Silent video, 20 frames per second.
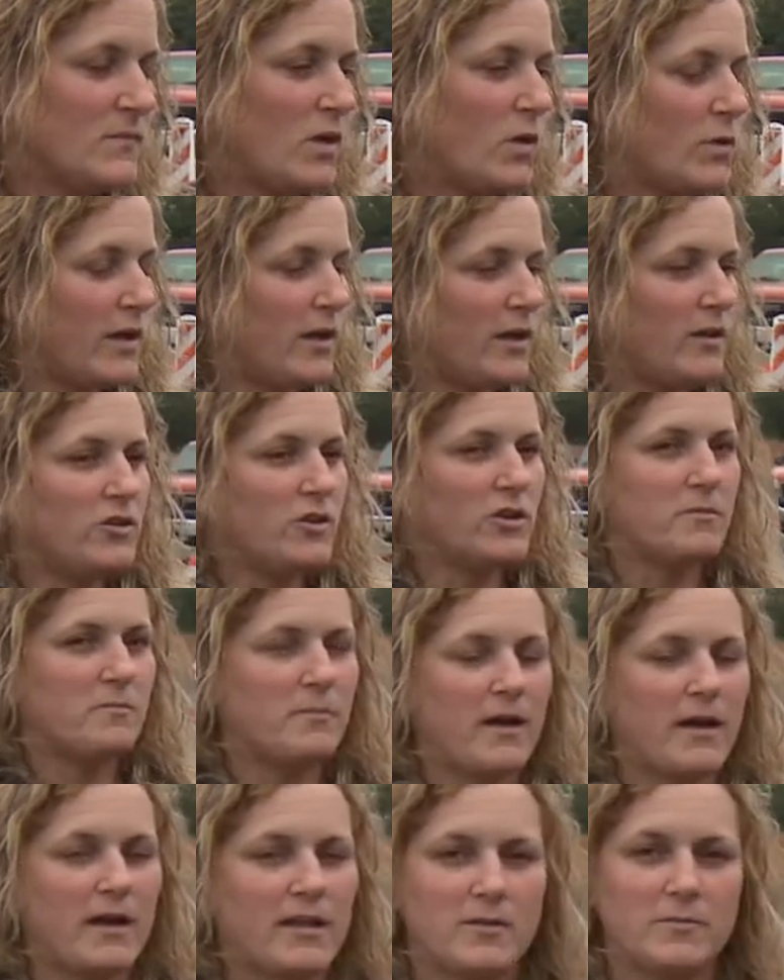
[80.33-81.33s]
Okay, you can
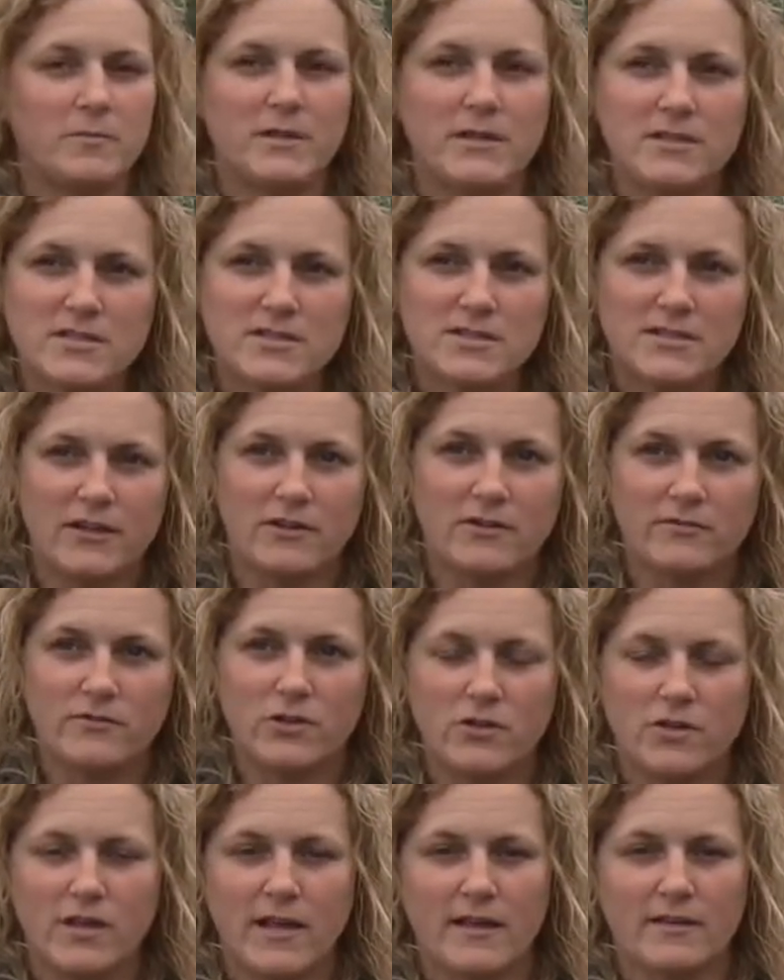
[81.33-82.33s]
buy them in
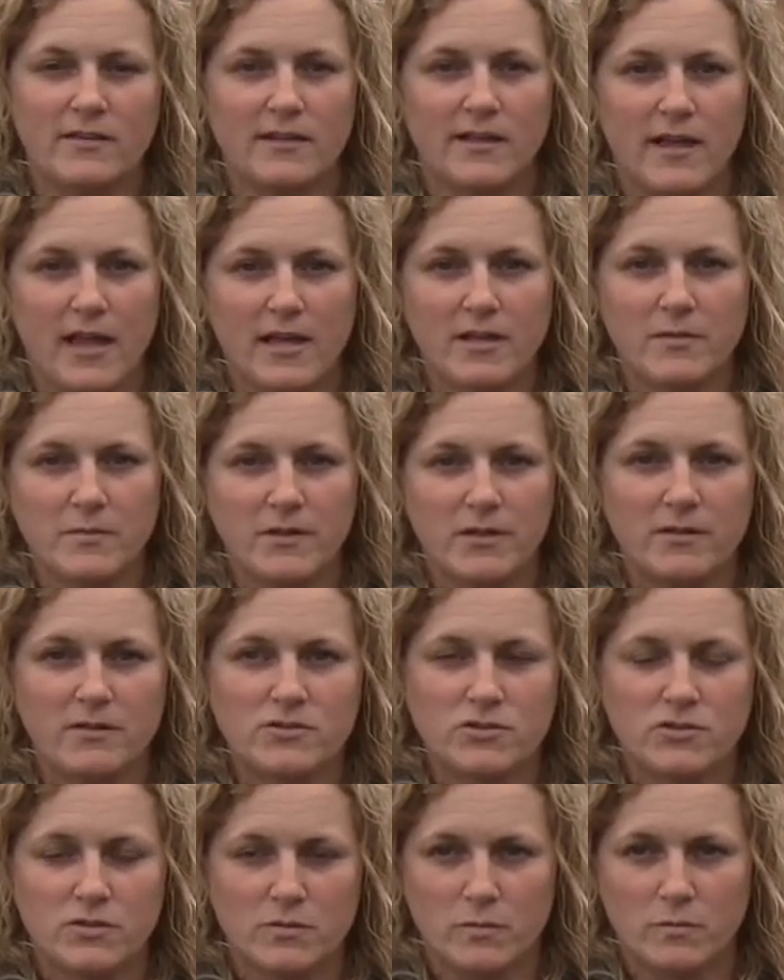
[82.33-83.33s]
Centreville at the Acme
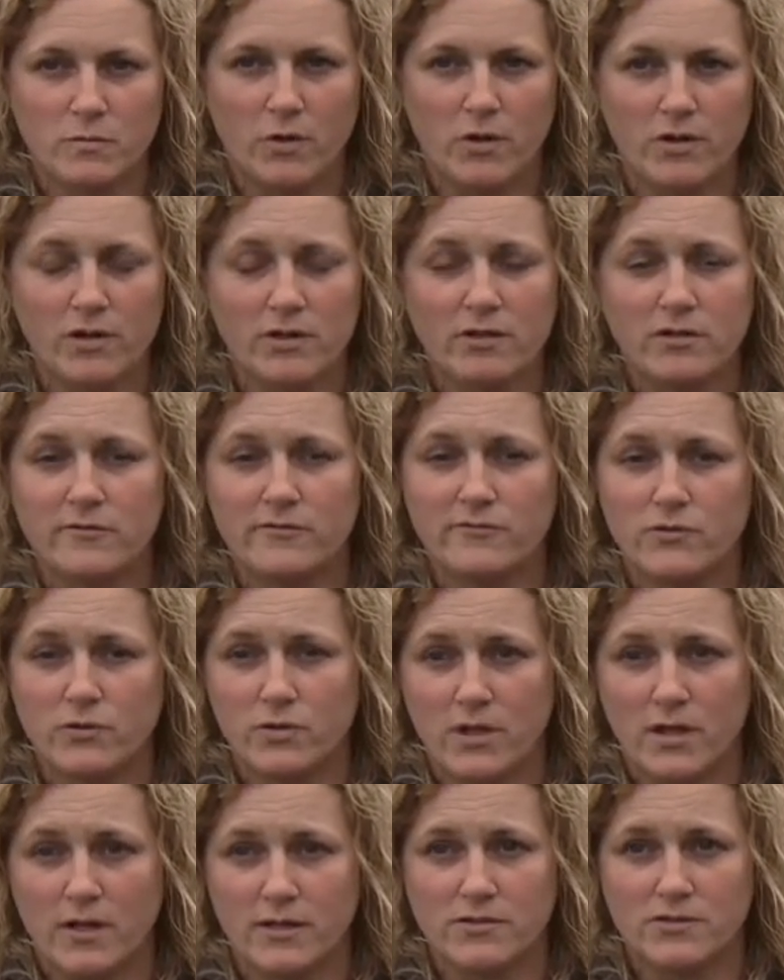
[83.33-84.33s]
Supermarket, the
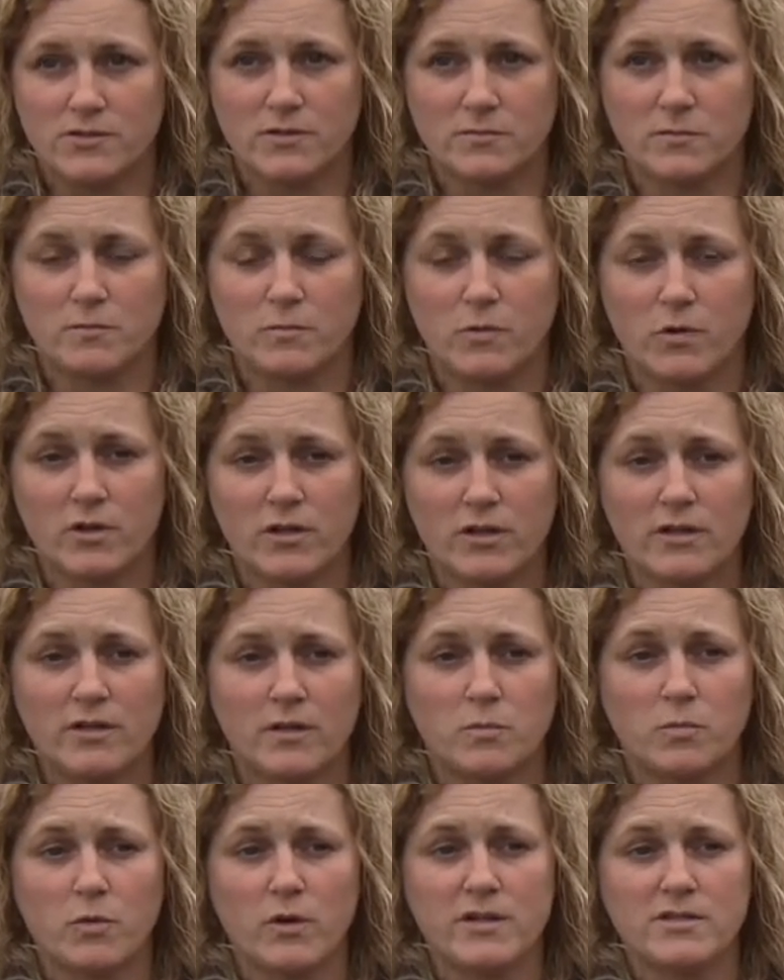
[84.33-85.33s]
Food Lion Supermarket,
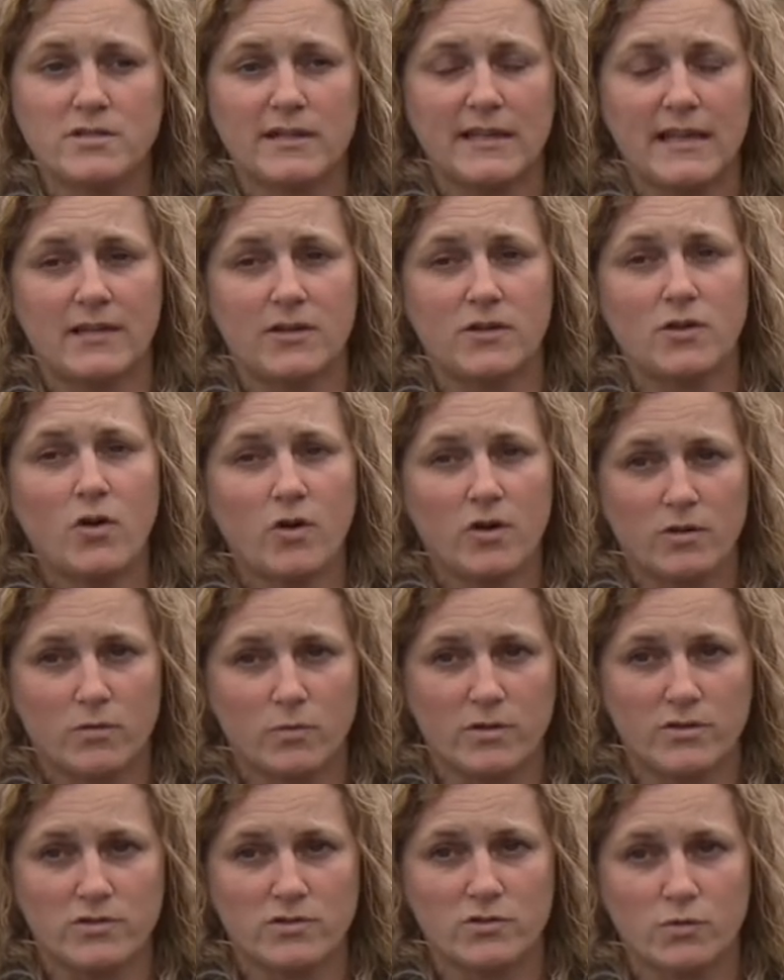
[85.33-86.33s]
the Price and Gannon
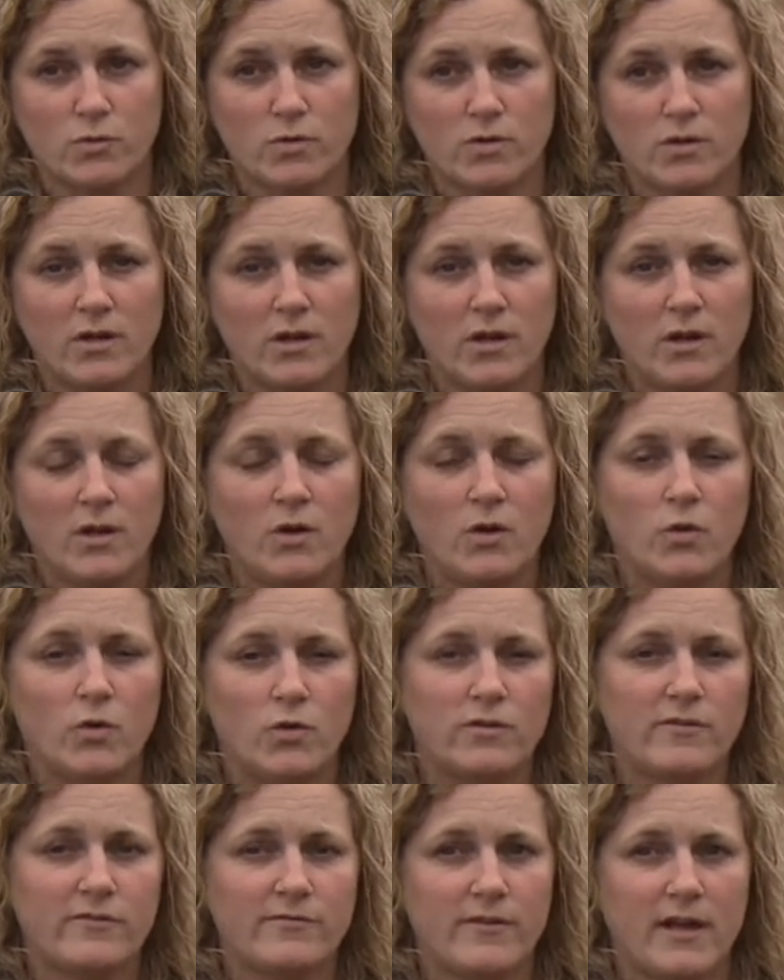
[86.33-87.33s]
Hardware Store, or
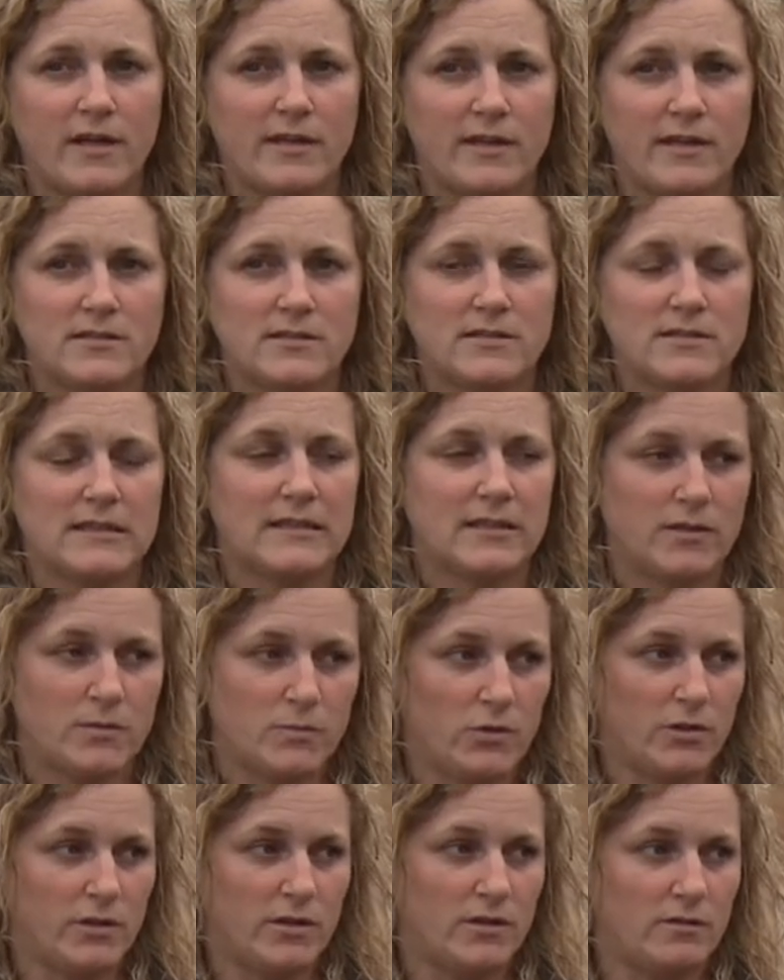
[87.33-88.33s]
the Finance
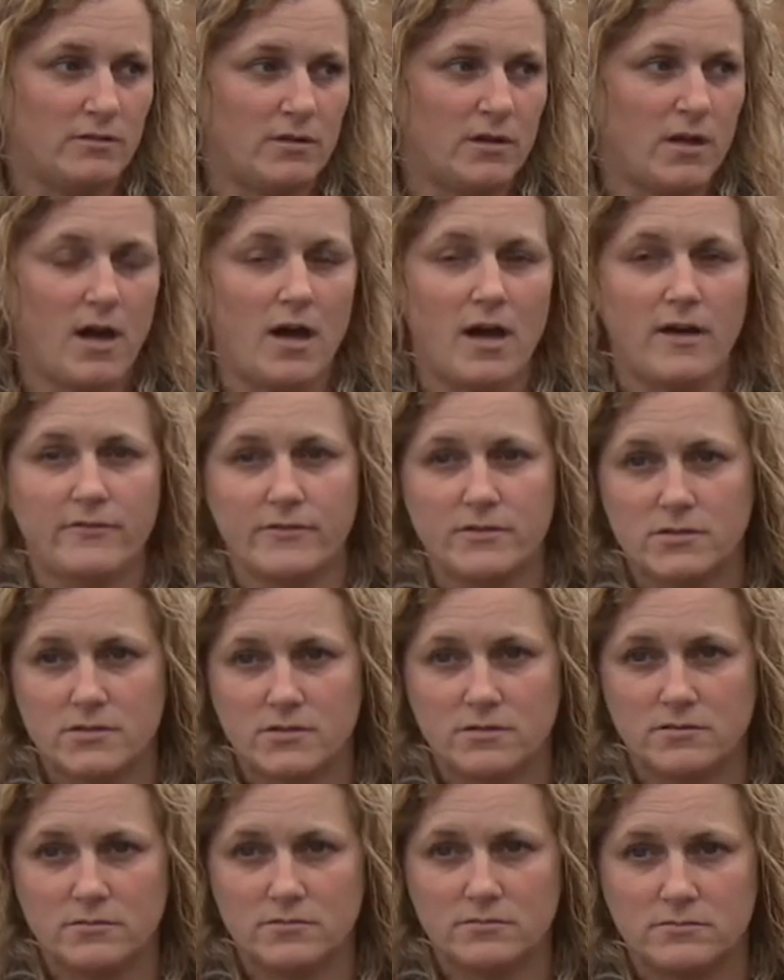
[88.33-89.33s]
Liberty
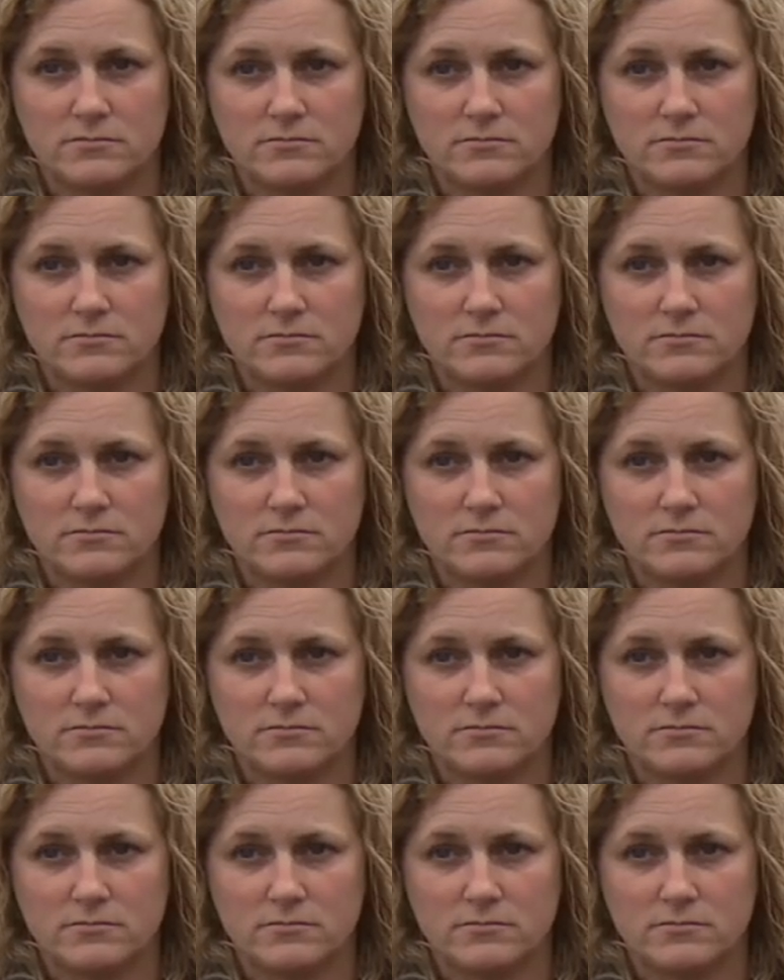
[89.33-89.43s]
office.